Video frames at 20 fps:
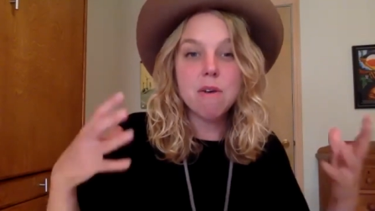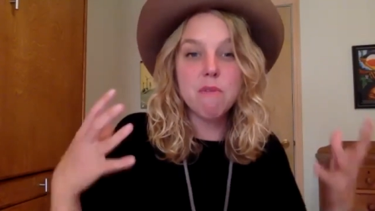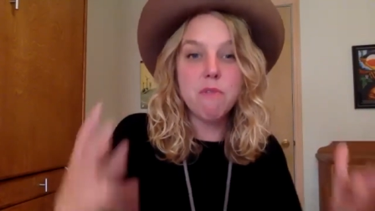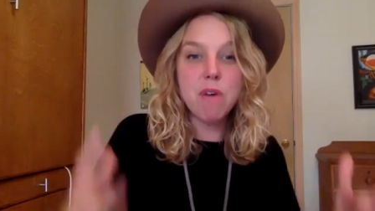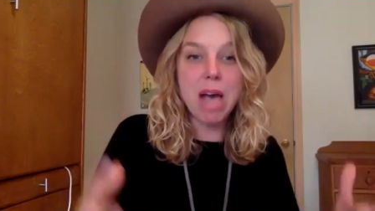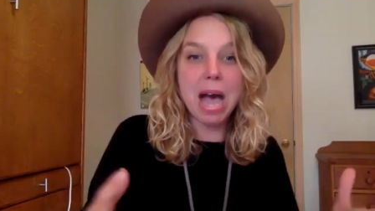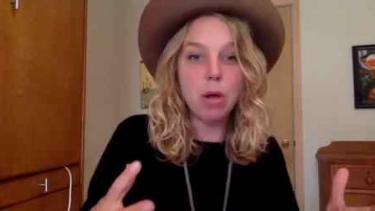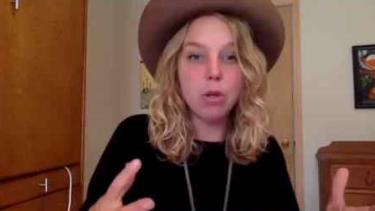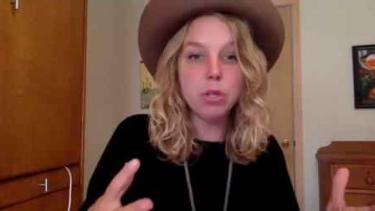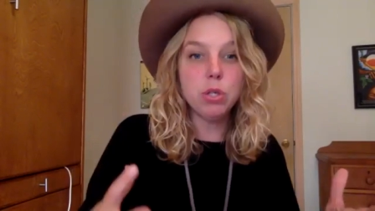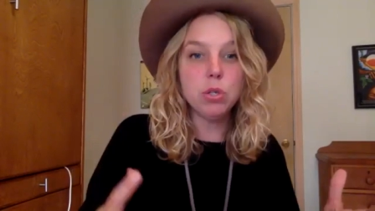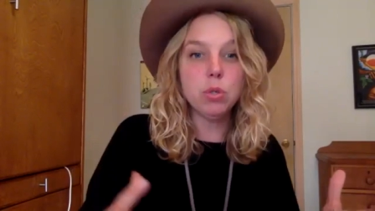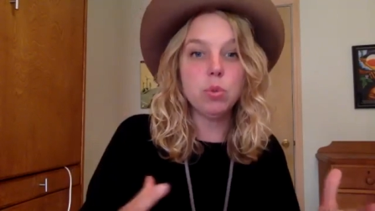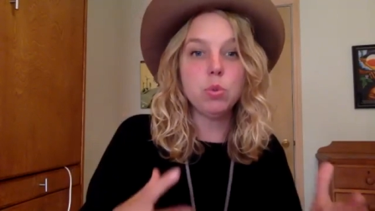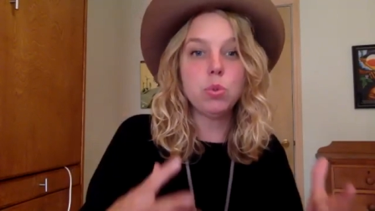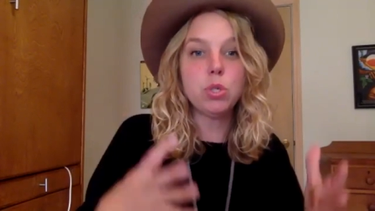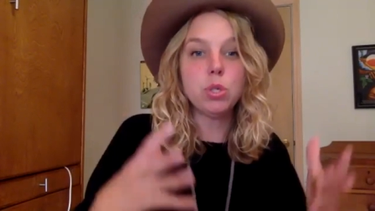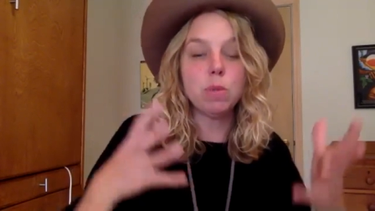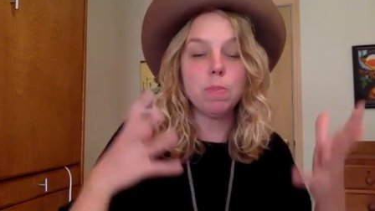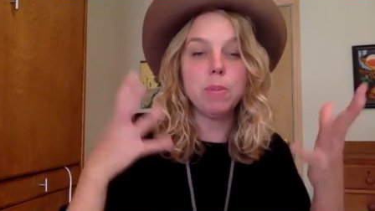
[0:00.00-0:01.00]

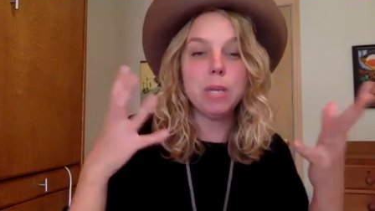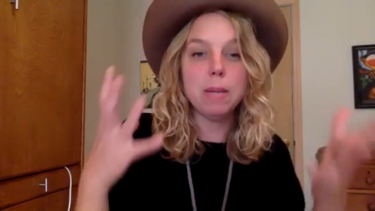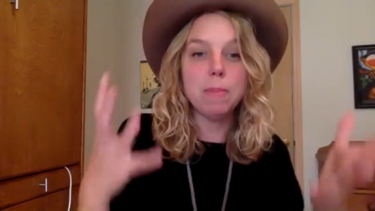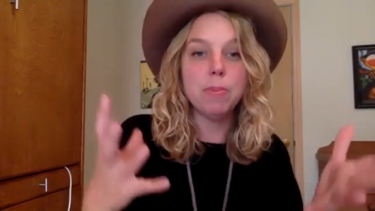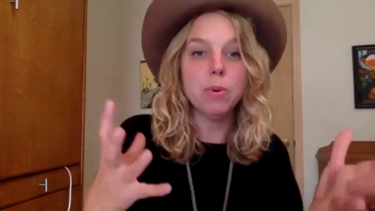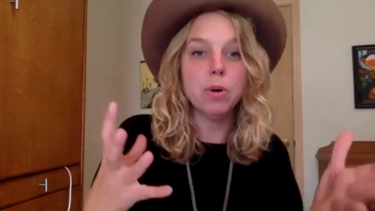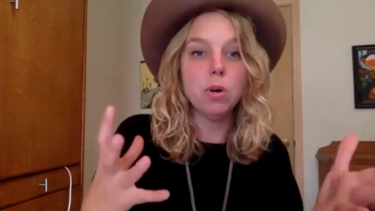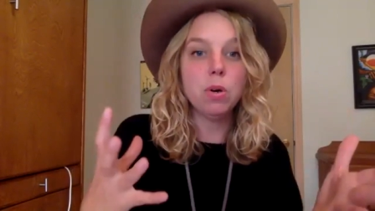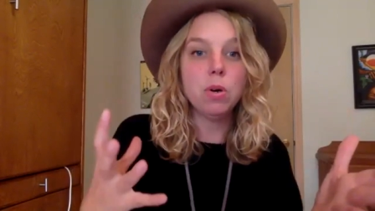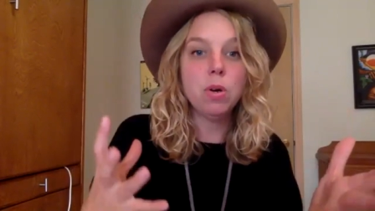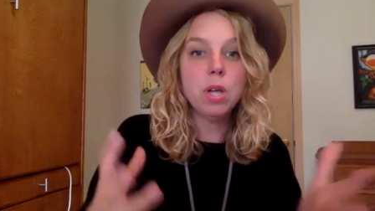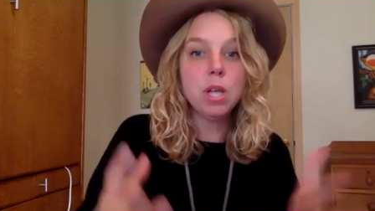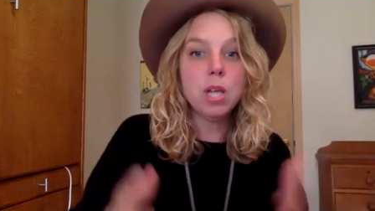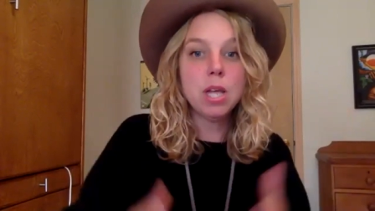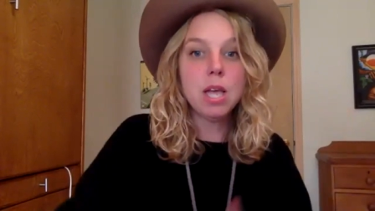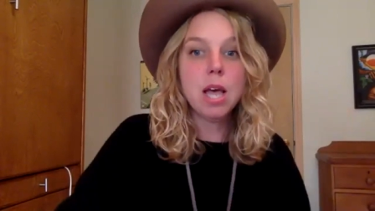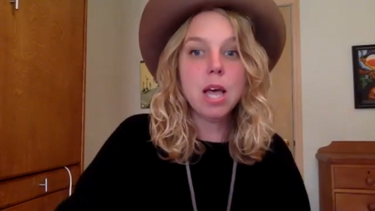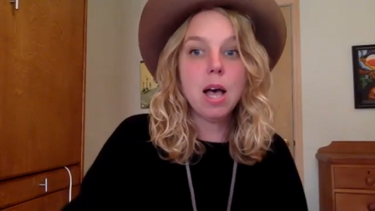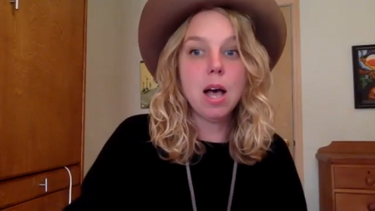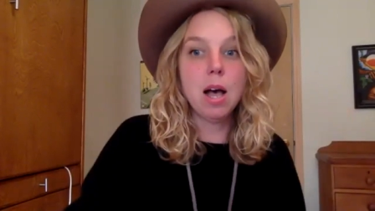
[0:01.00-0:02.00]
value to people
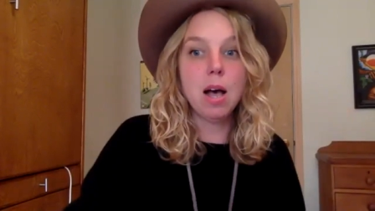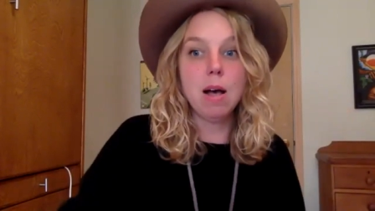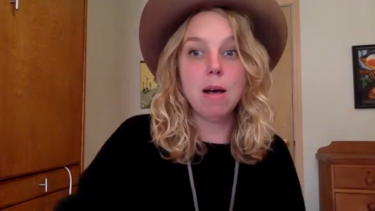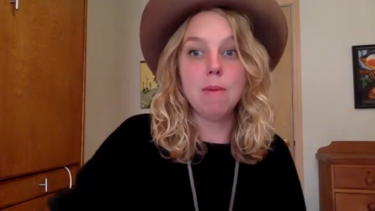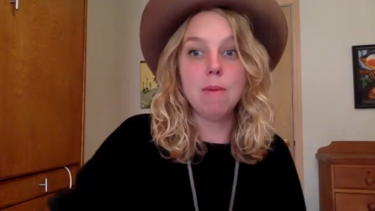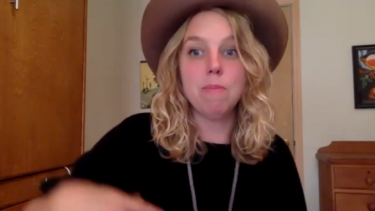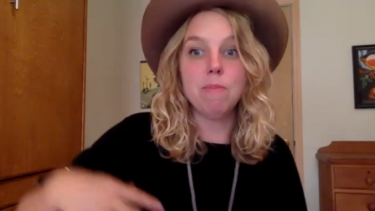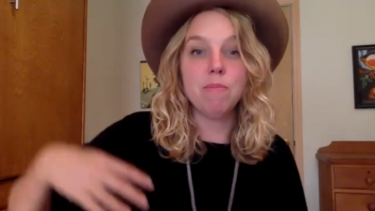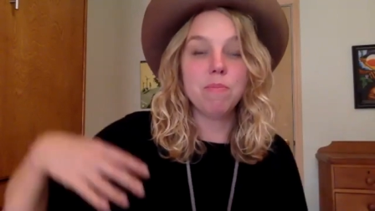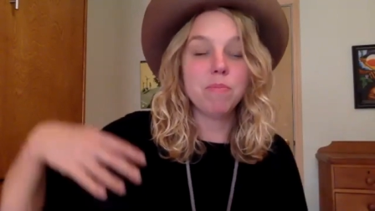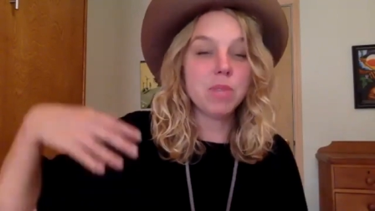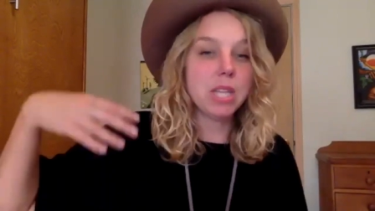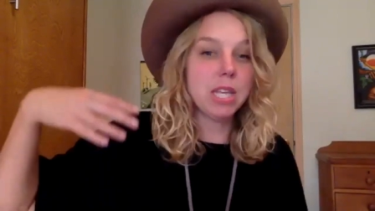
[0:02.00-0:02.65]
um,